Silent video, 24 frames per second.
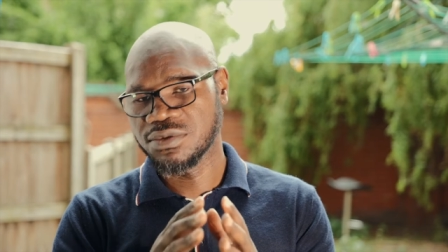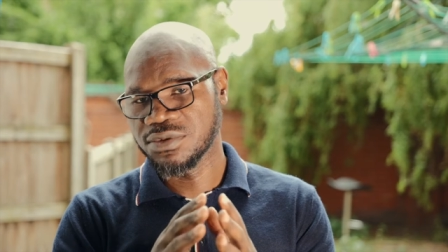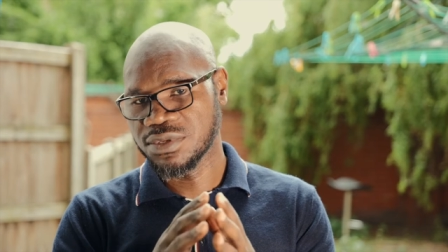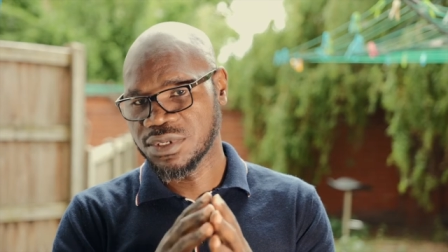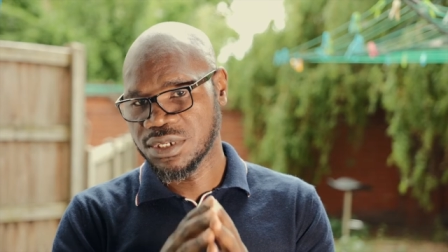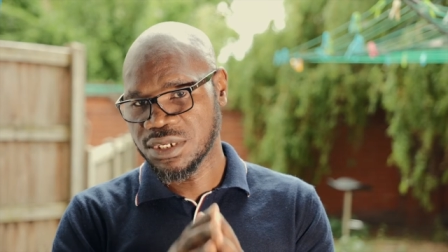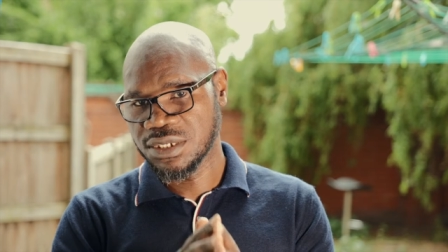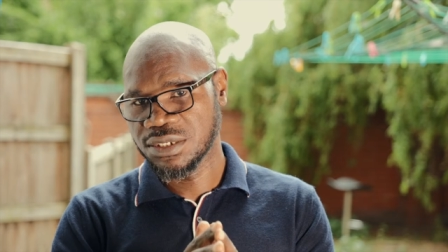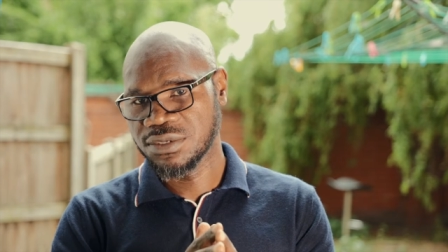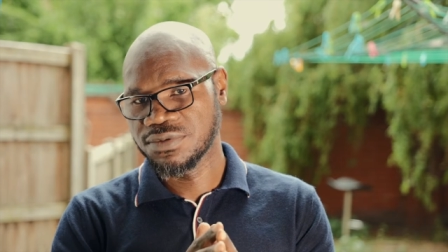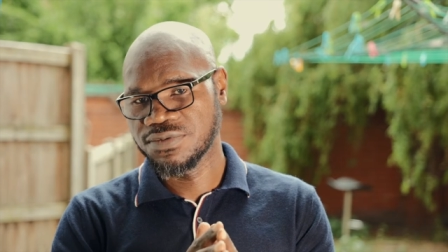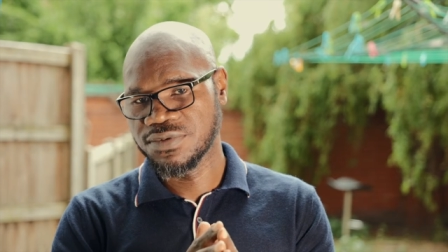to
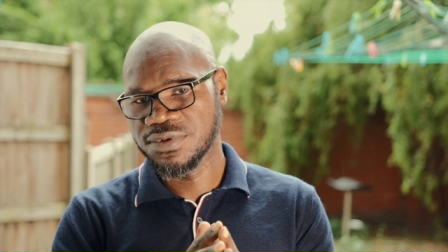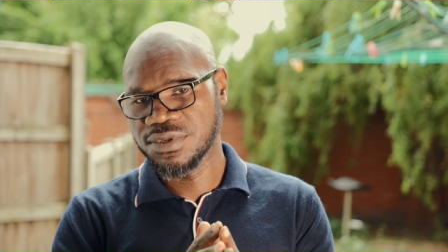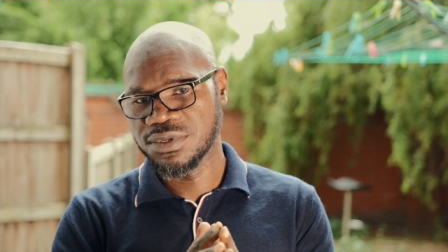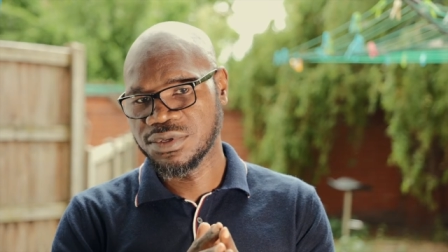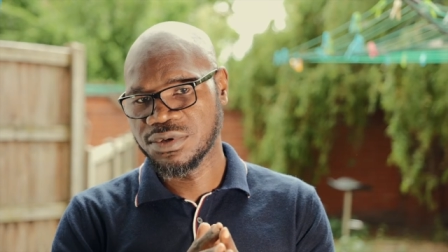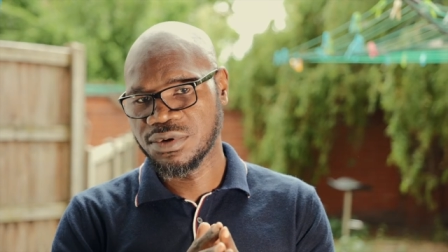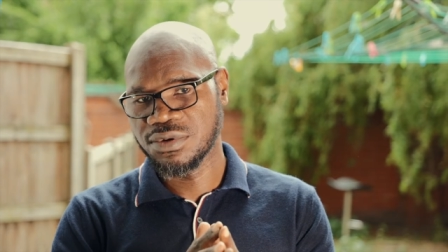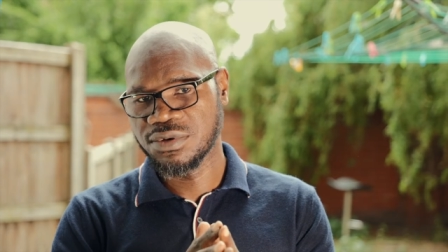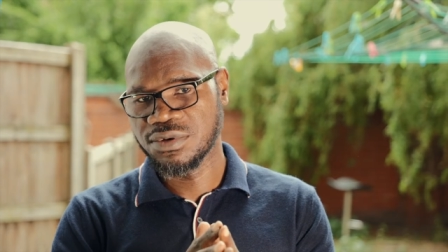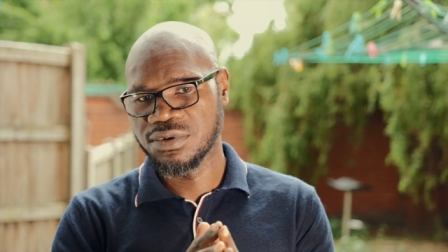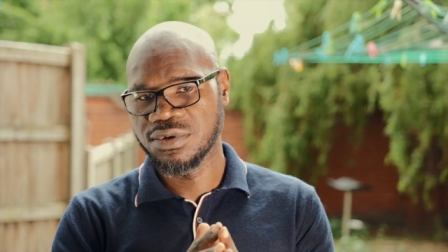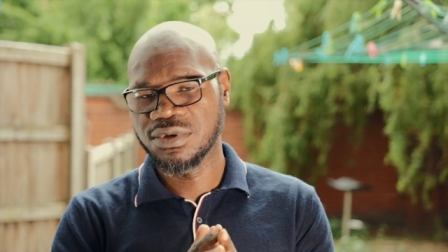this
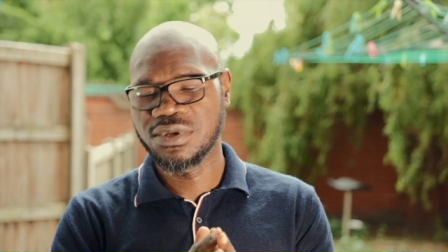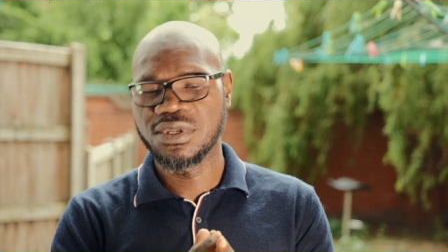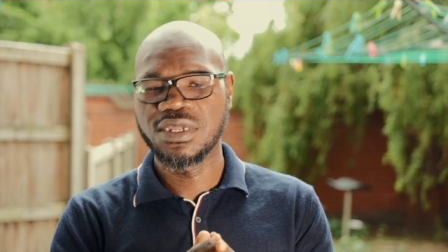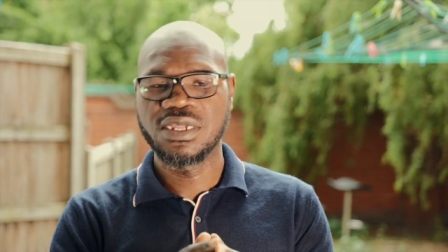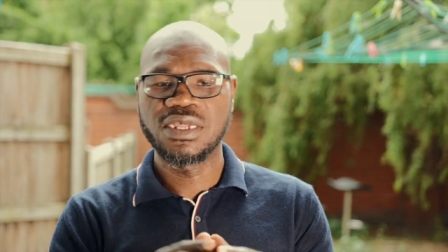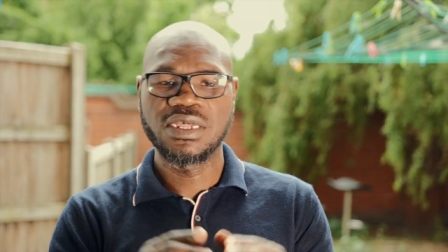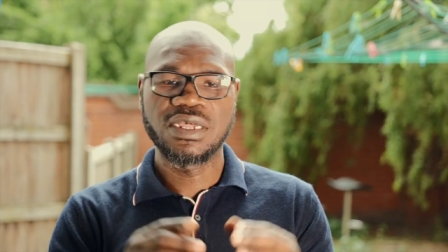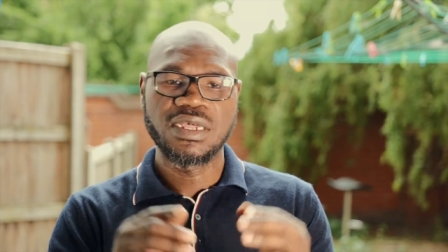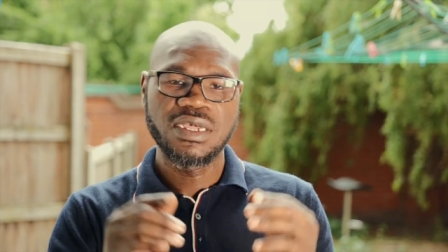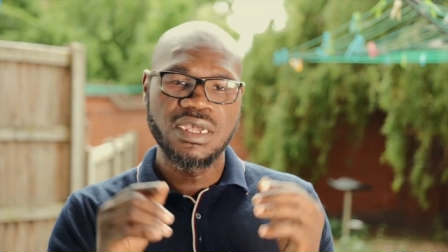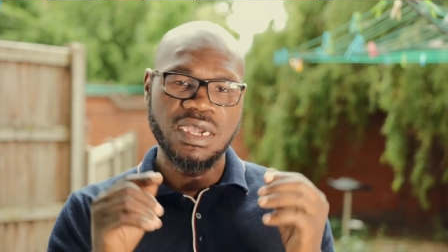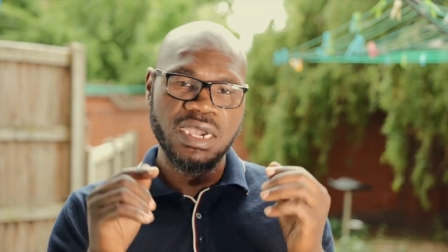video,
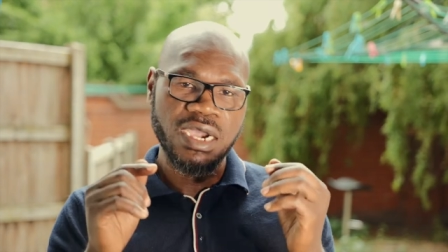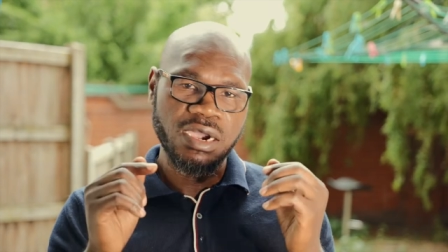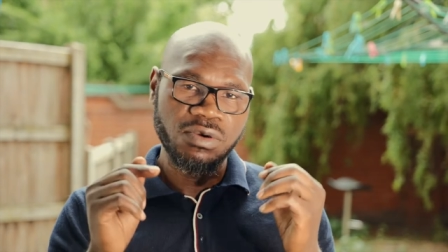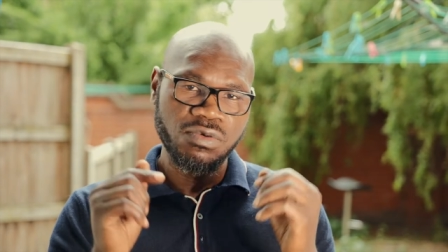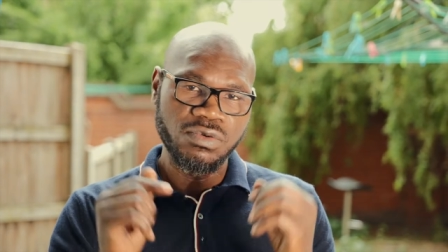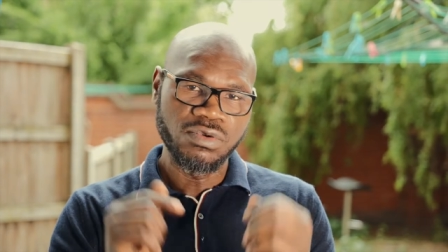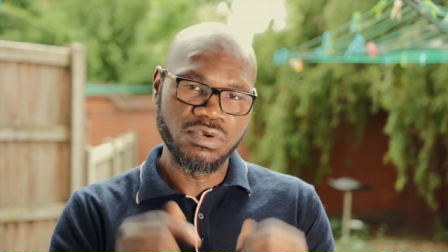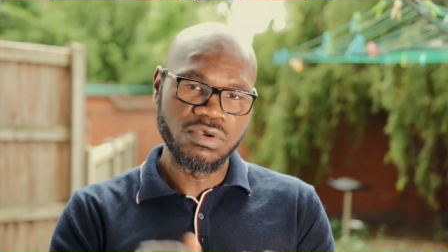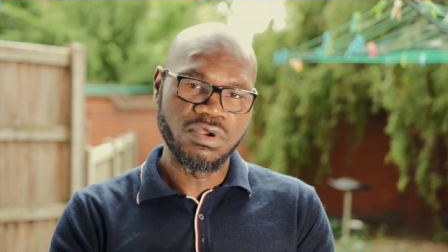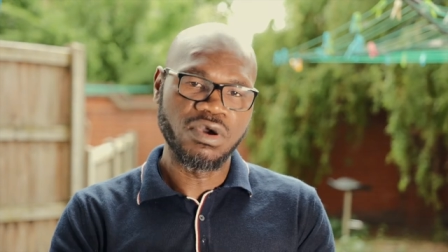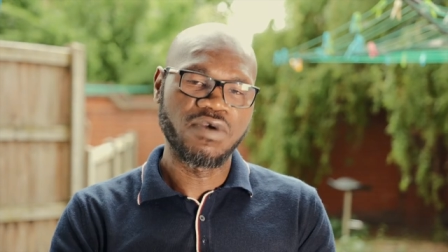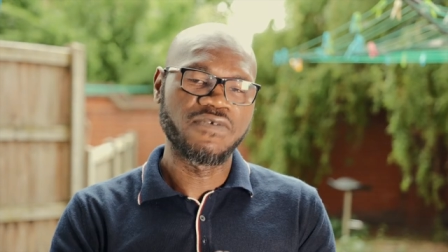I
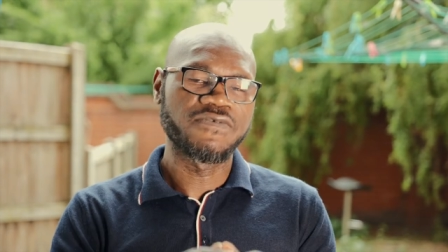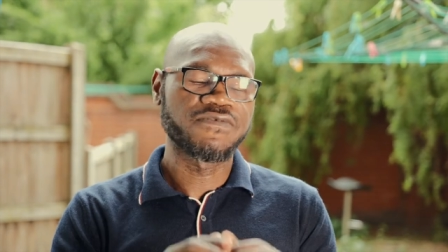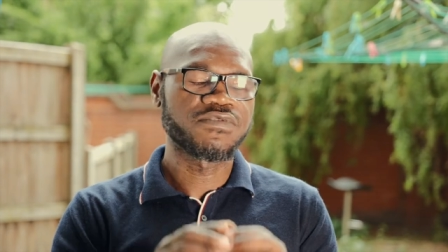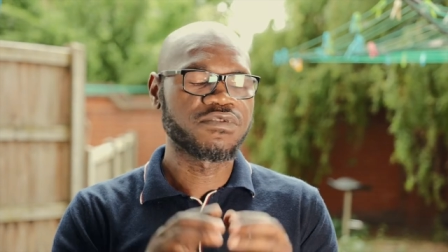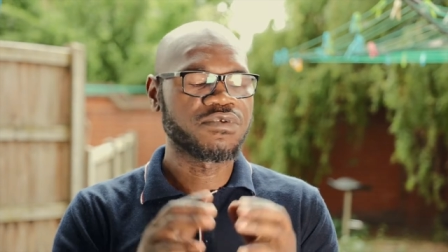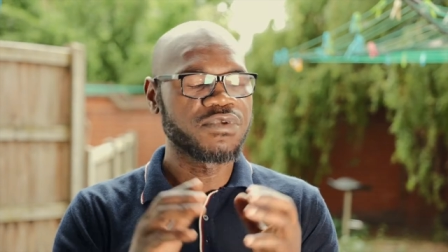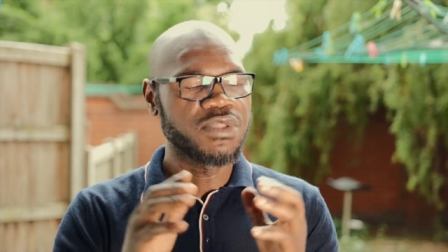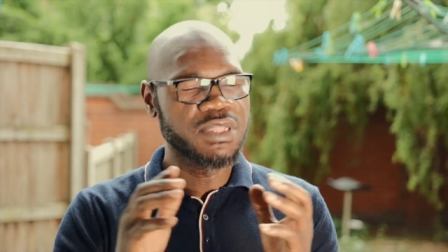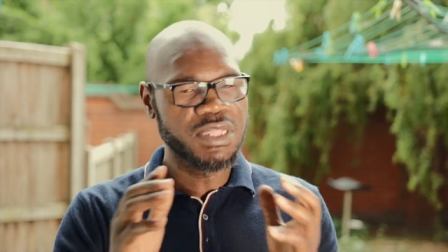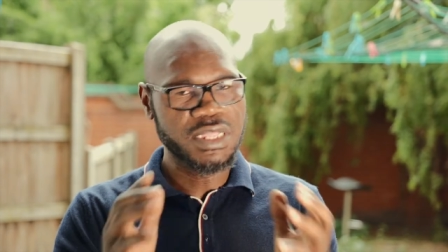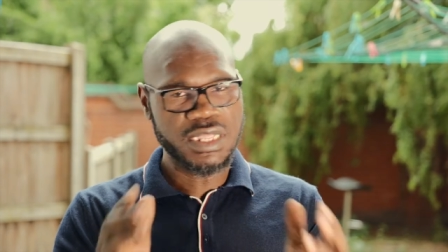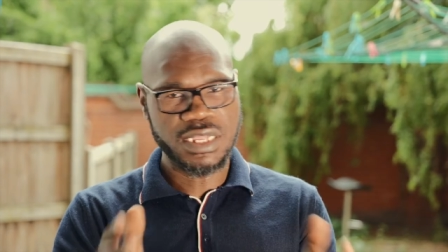would love
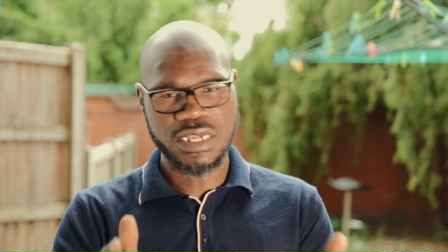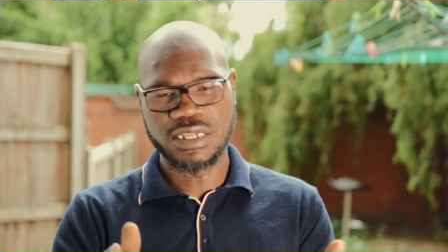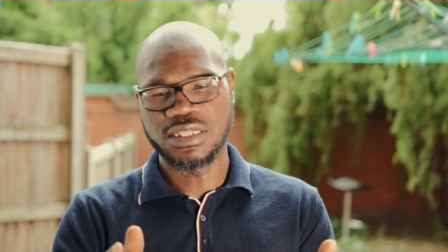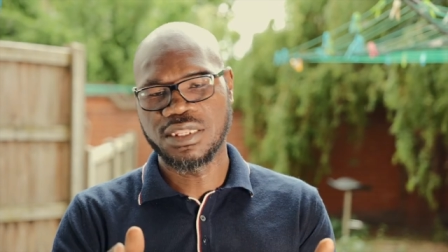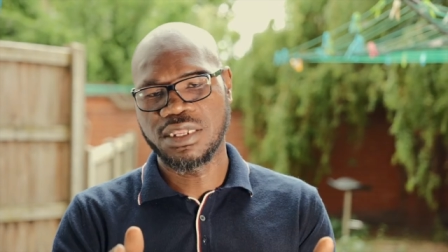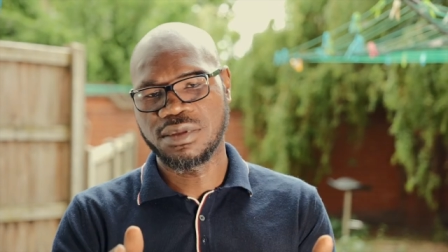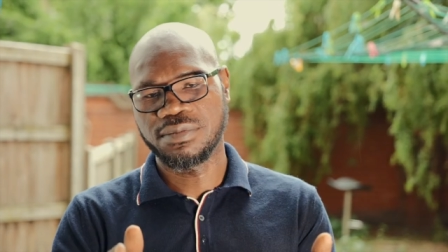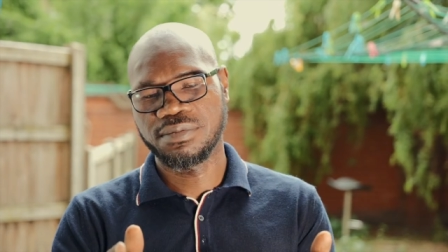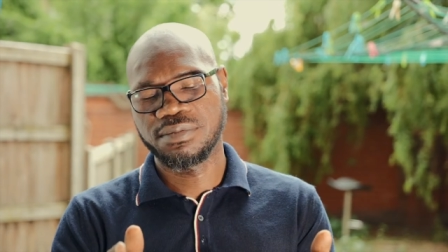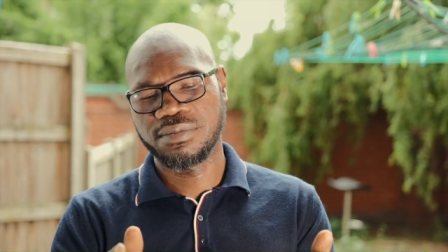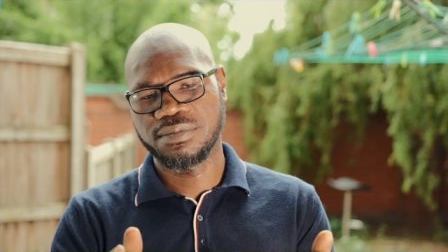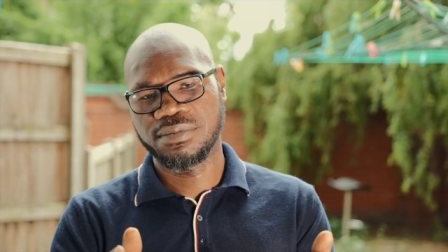to hear
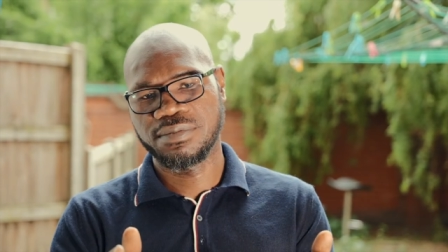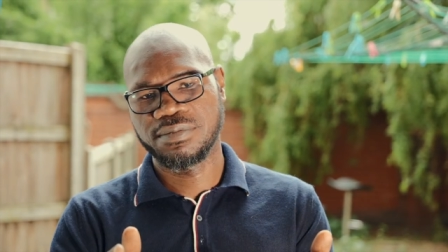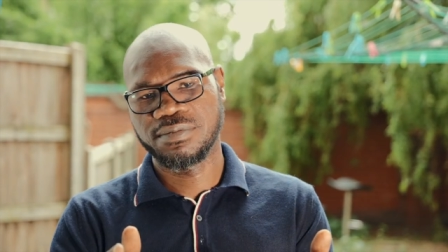them.